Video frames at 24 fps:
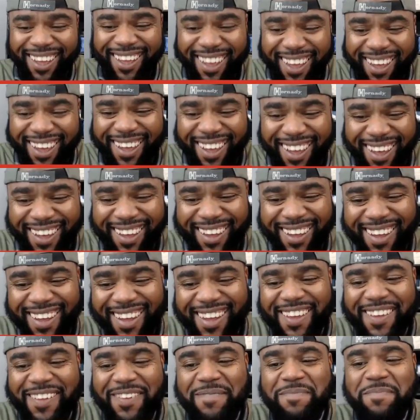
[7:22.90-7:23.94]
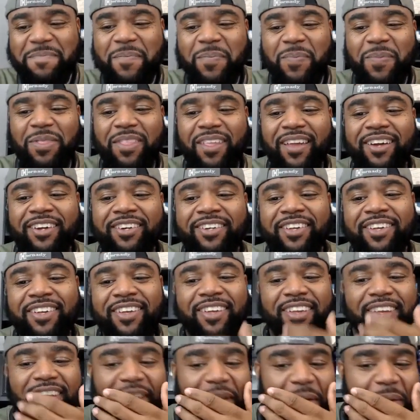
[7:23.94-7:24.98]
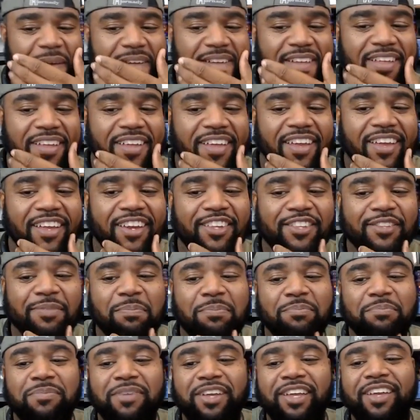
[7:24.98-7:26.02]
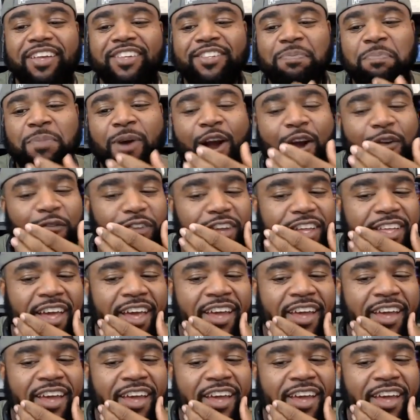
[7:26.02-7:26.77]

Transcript: You know that beard is all Just for Men up. It's too black.